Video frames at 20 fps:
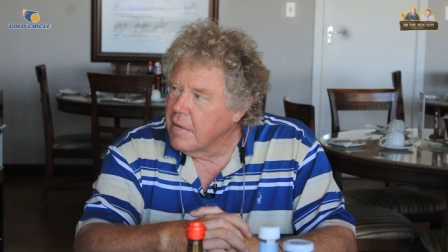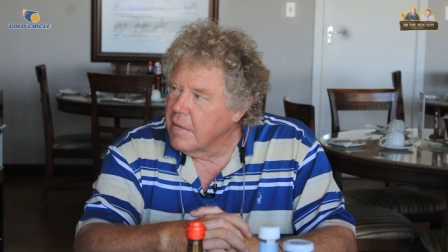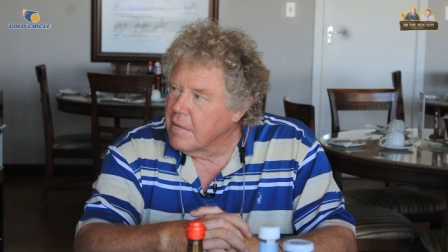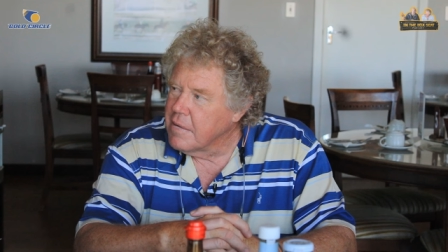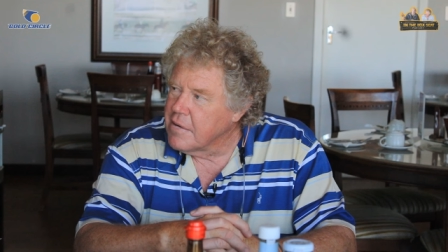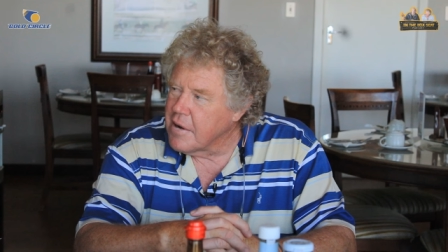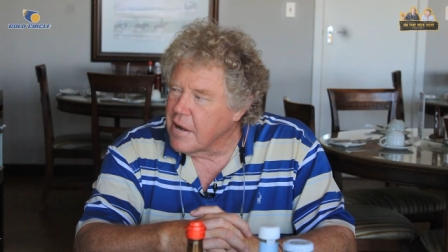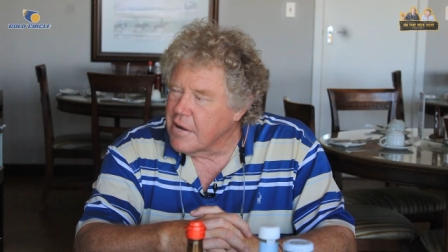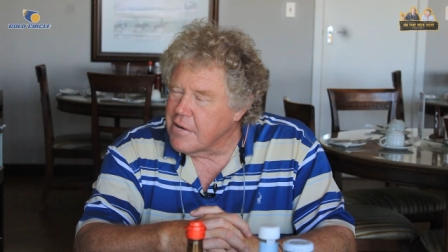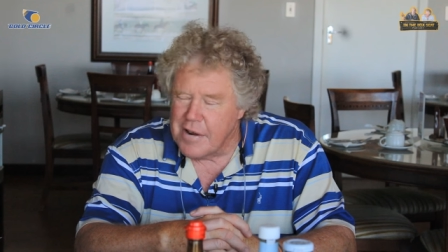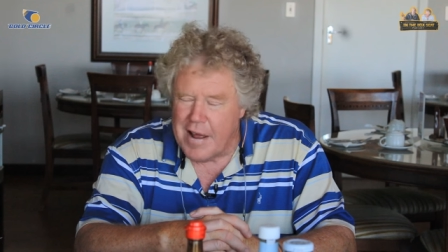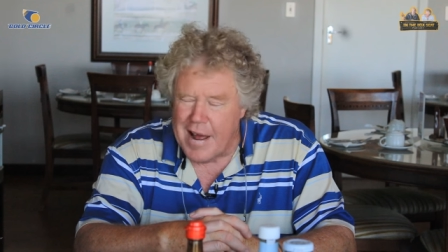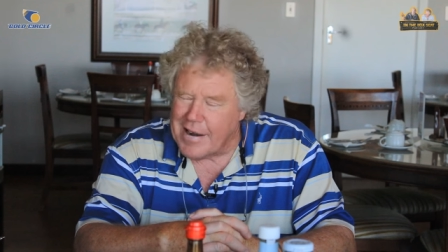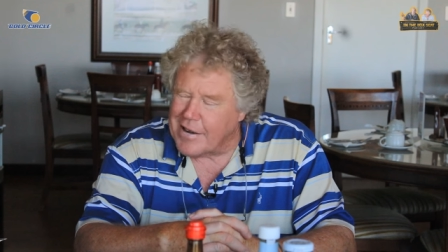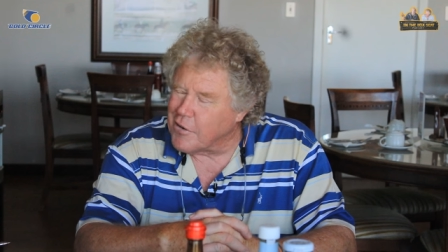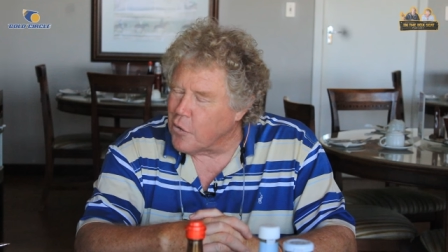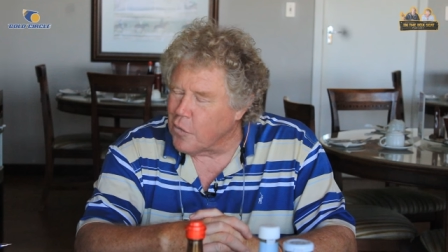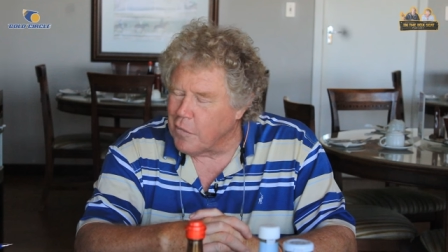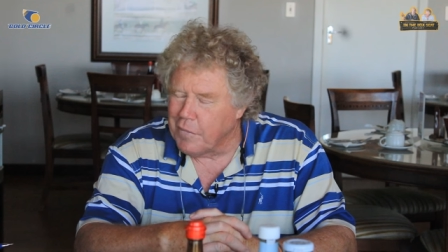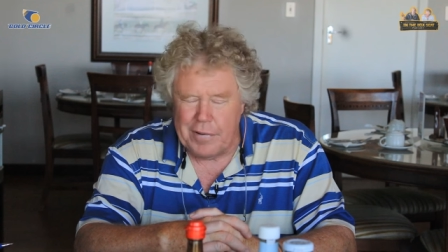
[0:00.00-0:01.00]
You learn every
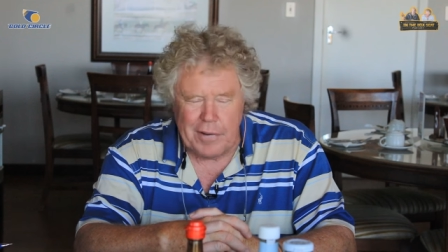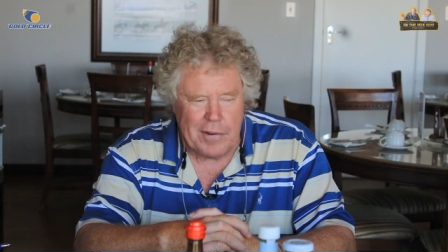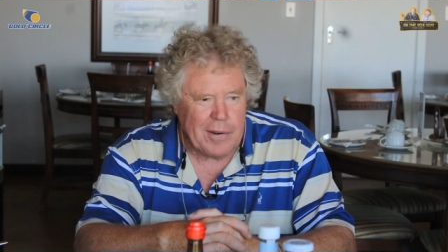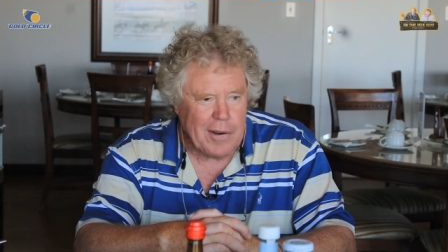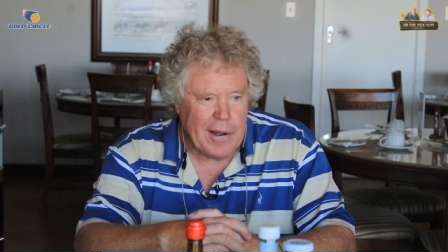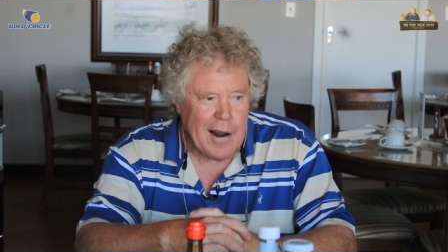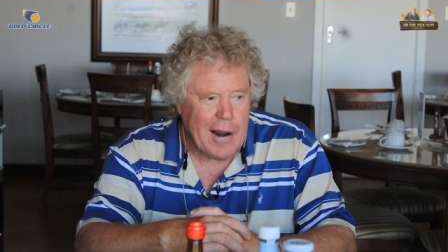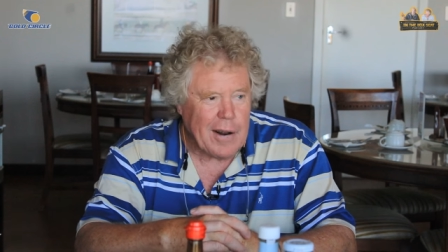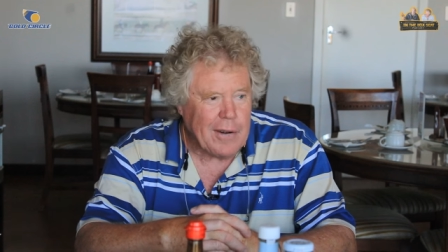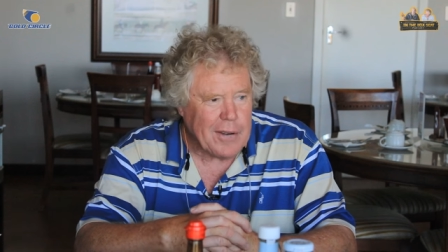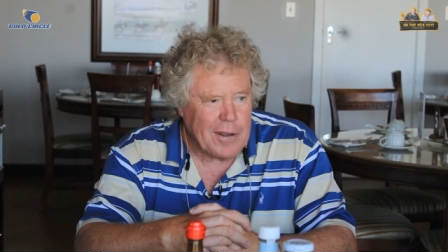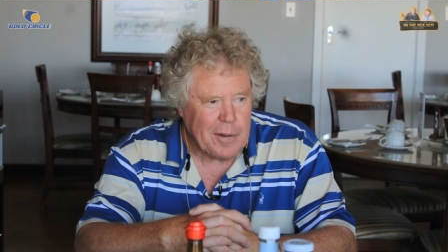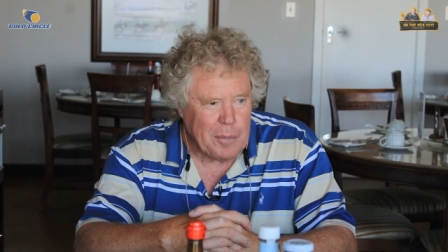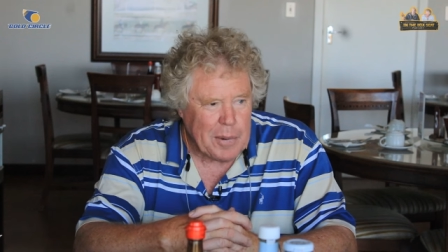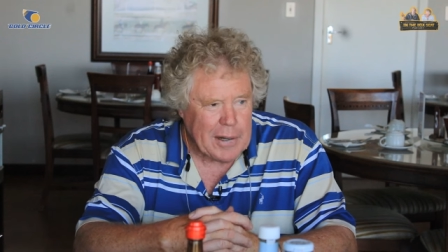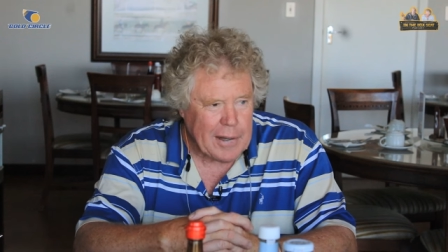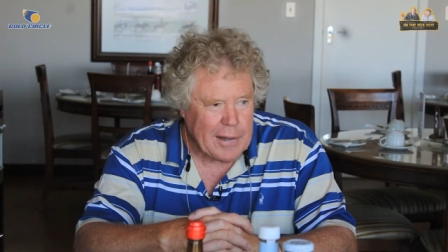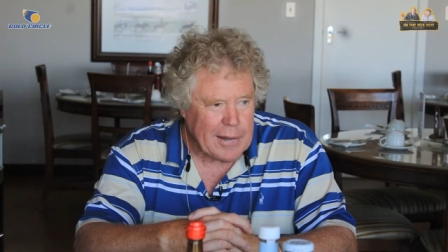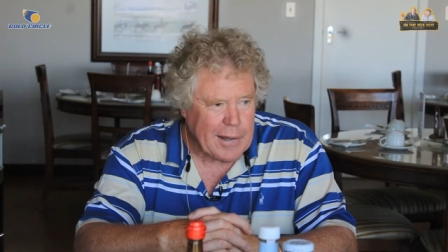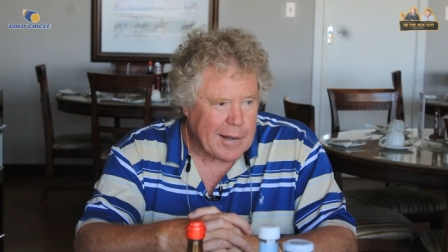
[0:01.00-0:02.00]
day. come
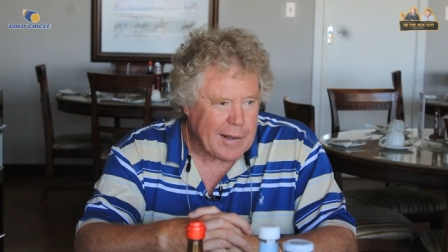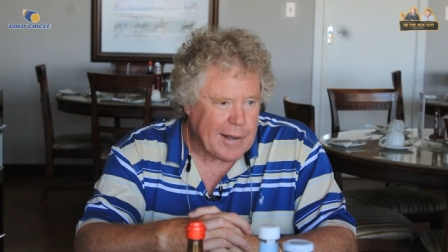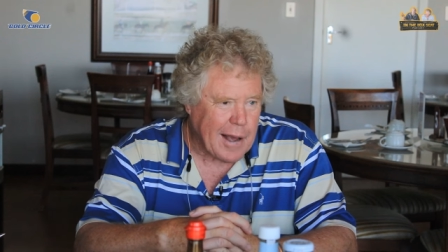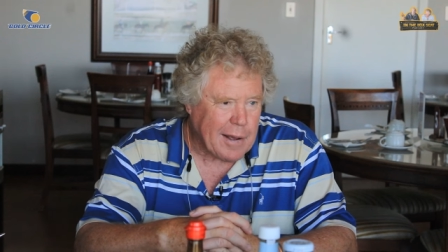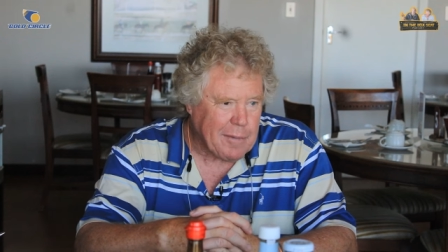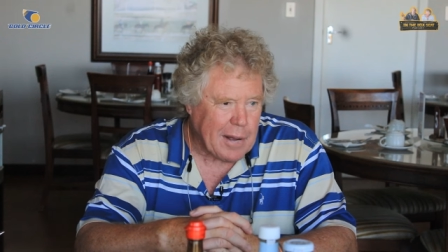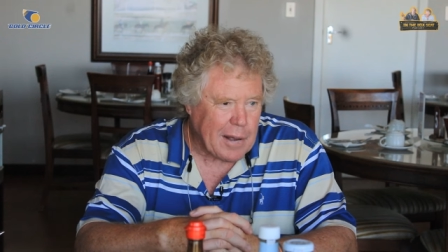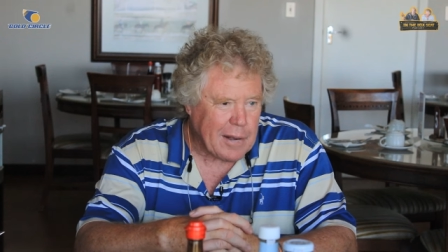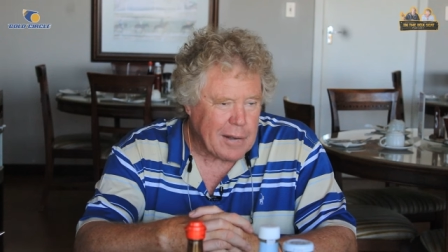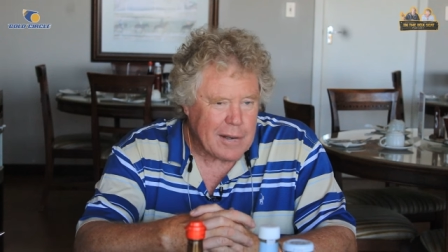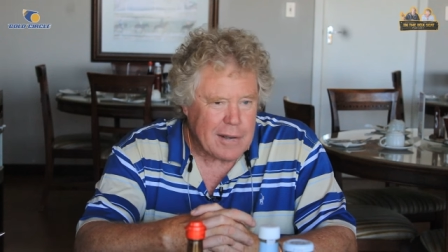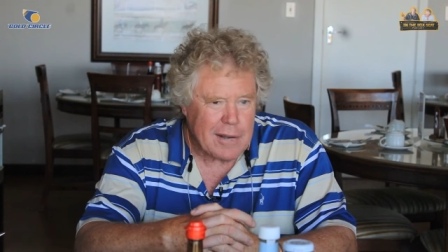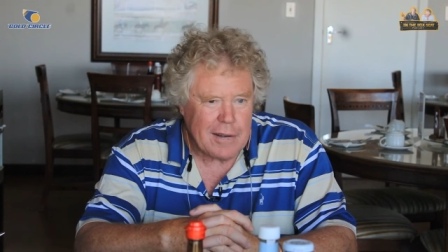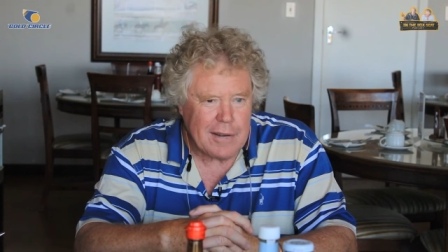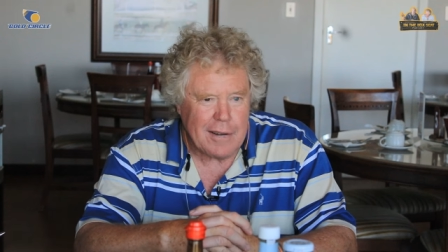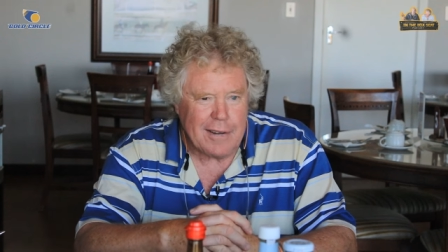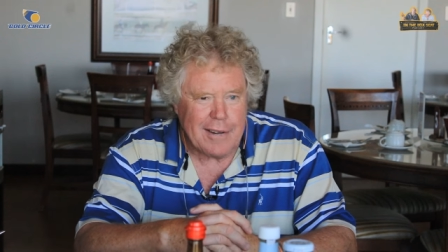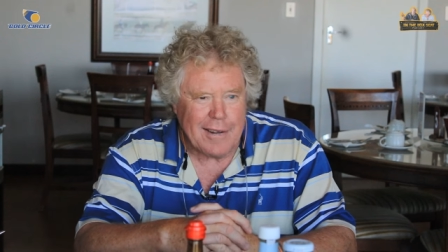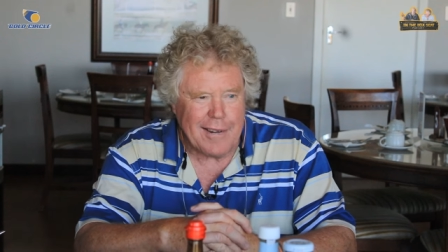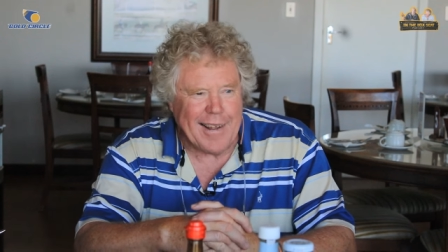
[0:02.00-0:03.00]
on, I don't be
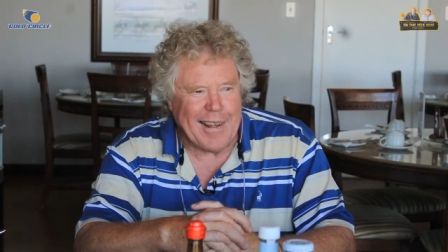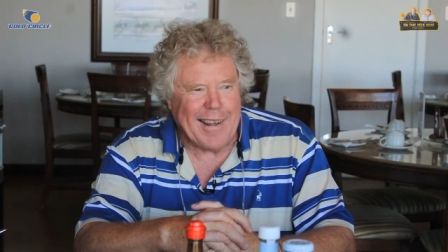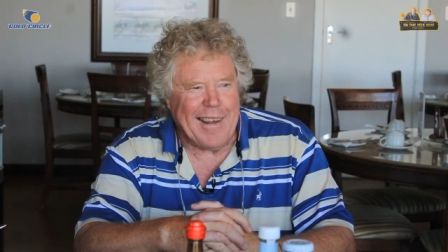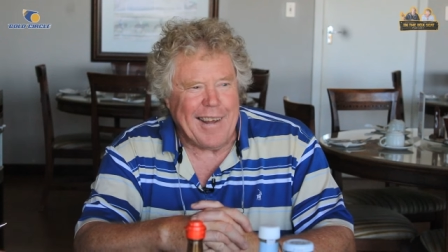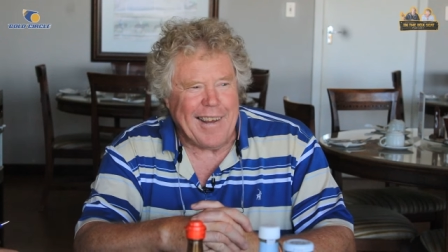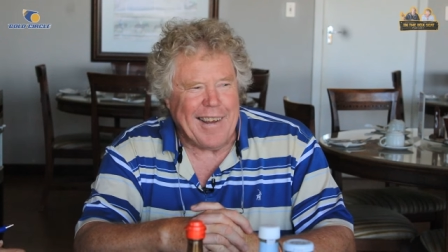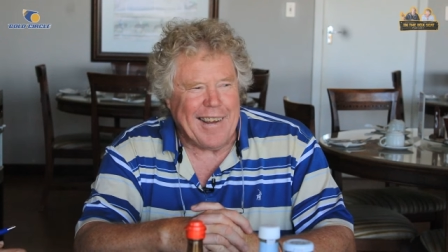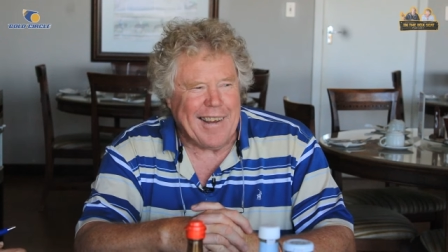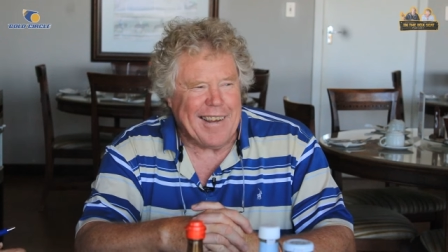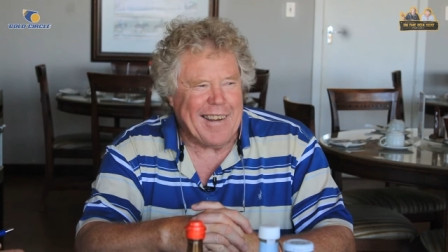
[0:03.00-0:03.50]
nasty, man. I